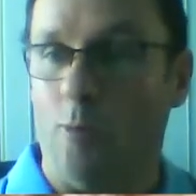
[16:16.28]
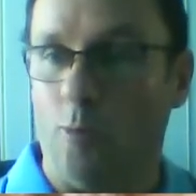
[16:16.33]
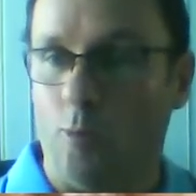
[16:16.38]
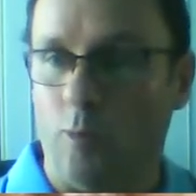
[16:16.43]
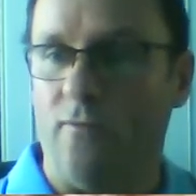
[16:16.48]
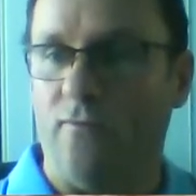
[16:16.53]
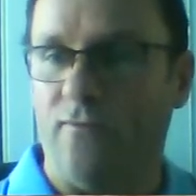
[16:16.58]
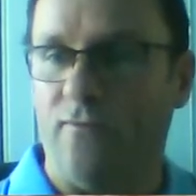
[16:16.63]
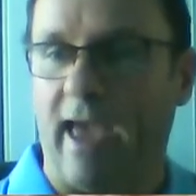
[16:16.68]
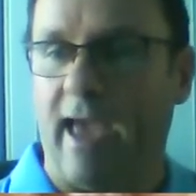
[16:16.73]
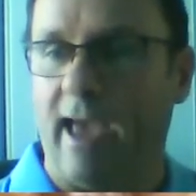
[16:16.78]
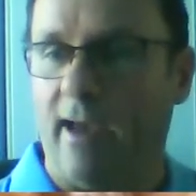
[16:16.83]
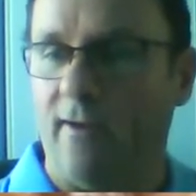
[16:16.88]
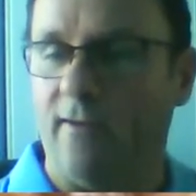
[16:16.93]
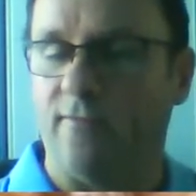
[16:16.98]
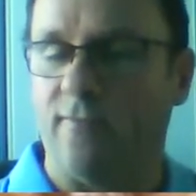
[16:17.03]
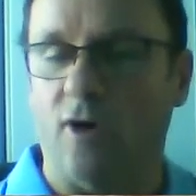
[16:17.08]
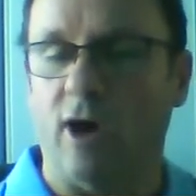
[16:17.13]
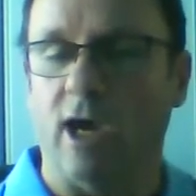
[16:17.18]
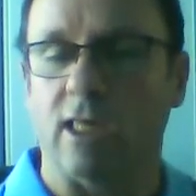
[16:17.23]
with that
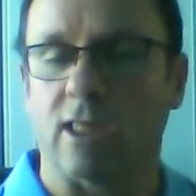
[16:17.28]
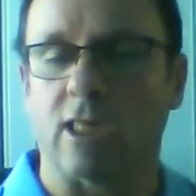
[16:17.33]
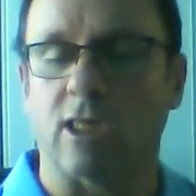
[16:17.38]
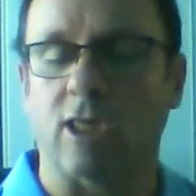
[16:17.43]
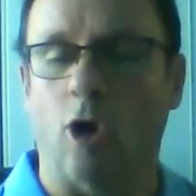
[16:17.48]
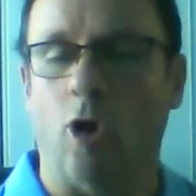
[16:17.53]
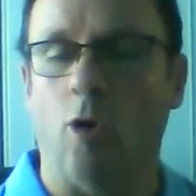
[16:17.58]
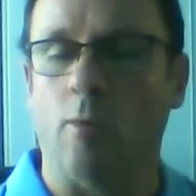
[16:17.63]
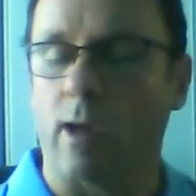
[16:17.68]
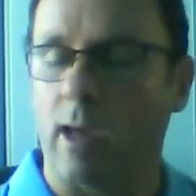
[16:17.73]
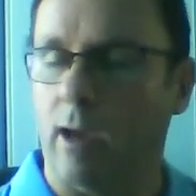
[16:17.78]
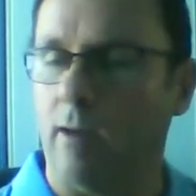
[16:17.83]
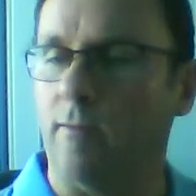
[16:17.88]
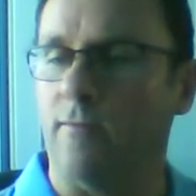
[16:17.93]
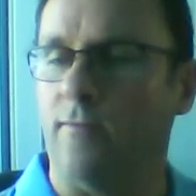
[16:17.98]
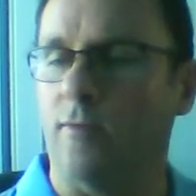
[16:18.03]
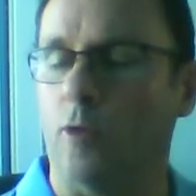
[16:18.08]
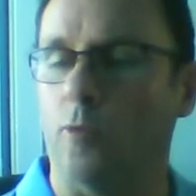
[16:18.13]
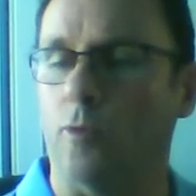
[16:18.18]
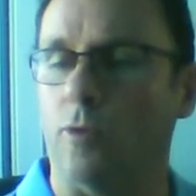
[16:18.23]
advisor's help going
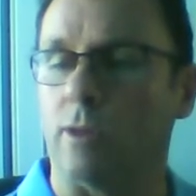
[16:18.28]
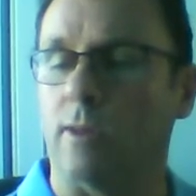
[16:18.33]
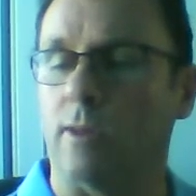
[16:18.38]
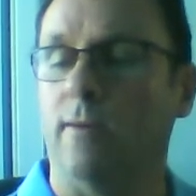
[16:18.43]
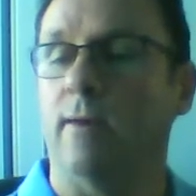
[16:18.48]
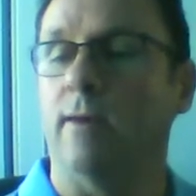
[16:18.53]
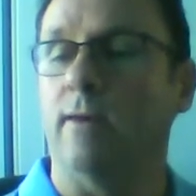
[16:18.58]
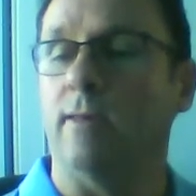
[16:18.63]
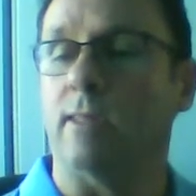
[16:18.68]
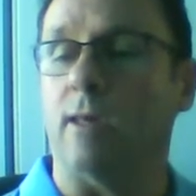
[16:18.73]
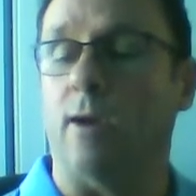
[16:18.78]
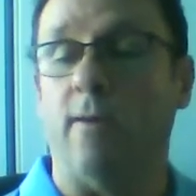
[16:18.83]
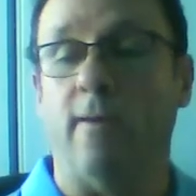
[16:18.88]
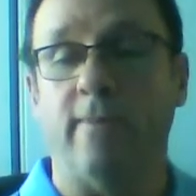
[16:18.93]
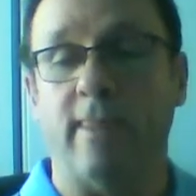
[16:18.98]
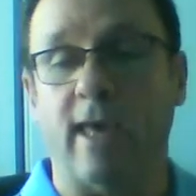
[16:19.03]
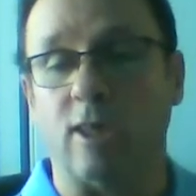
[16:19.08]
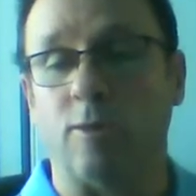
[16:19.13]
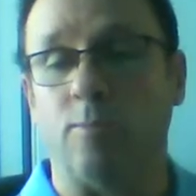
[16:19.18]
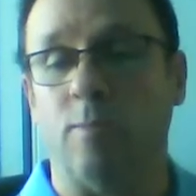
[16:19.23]
forward. So
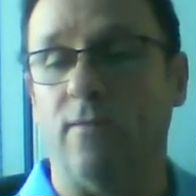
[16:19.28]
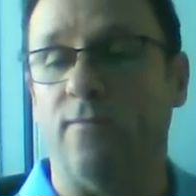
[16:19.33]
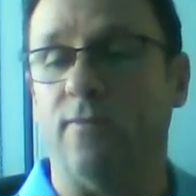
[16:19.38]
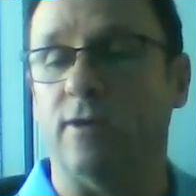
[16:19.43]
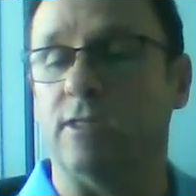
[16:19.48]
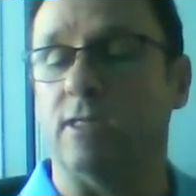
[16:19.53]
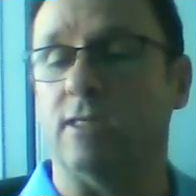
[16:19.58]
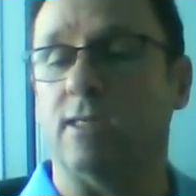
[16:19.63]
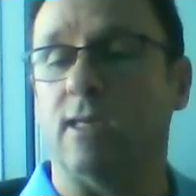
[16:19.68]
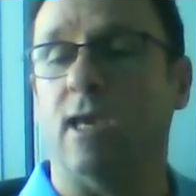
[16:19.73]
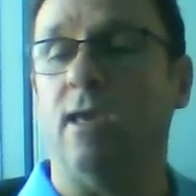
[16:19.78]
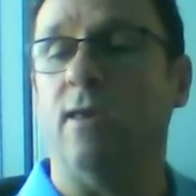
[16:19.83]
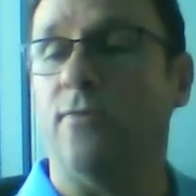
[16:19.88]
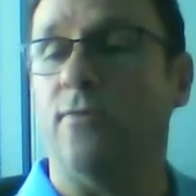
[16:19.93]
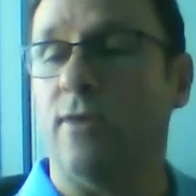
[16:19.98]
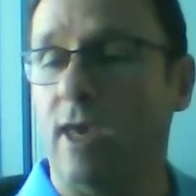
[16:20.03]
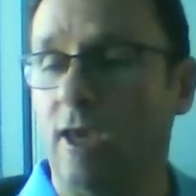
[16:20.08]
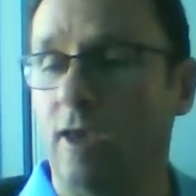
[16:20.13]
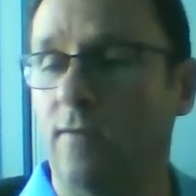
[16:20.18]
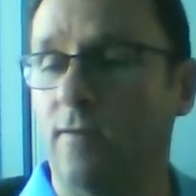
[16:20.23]
that's me for today.
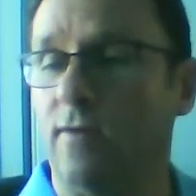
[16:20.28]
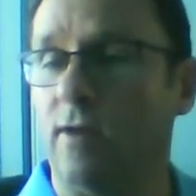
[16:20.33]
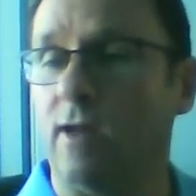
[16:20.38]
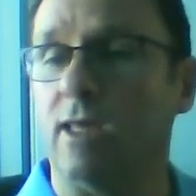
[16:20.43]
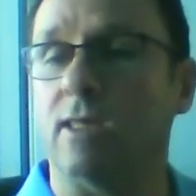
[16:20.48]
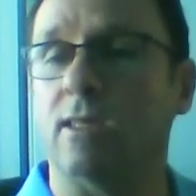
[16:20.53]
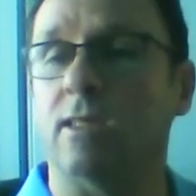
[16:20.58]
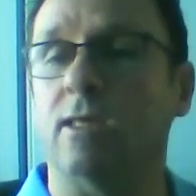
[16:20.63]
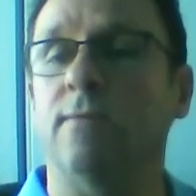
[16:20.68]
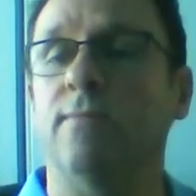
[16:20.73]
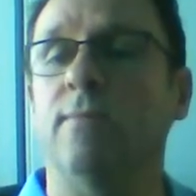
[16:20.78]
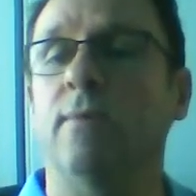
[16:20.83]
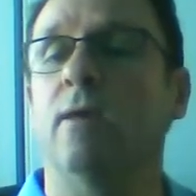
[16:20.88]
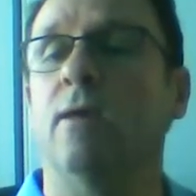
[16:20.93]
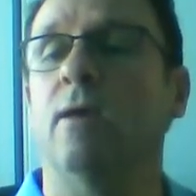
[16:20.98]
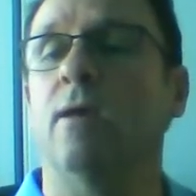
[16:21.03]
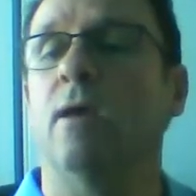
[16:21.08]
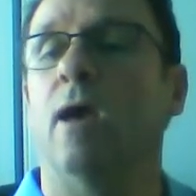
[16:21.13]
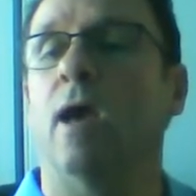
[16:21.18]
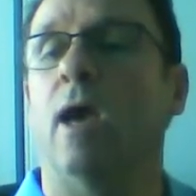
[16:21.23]
Thank you for listening,
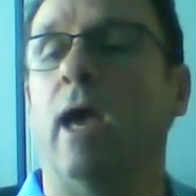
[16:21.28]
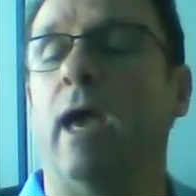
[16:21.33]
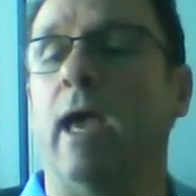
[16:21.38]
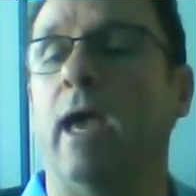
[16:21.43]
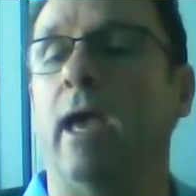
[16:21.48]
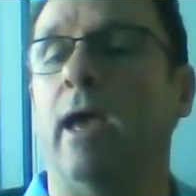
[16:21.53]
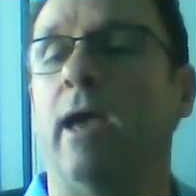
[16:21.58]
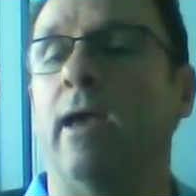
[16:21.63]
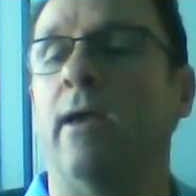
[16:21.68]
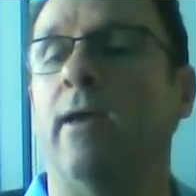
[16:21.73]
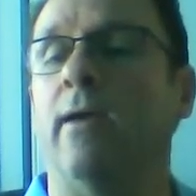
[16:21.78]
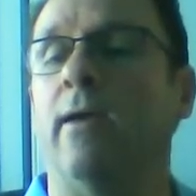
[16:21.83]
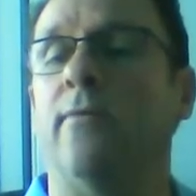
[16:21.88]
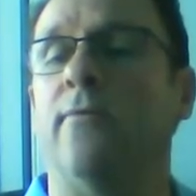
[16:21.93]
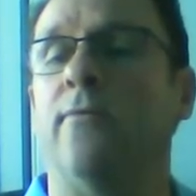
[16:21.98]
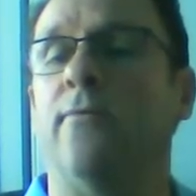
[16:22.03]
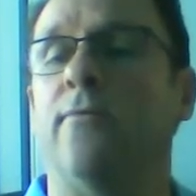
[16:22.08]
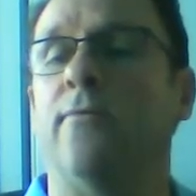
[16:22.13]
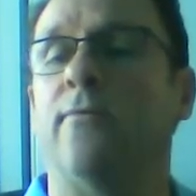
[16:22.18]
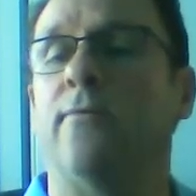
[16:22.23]

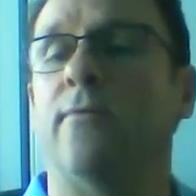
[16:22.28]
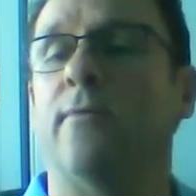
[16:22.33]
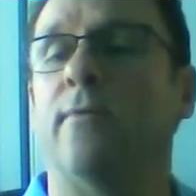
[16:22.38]
and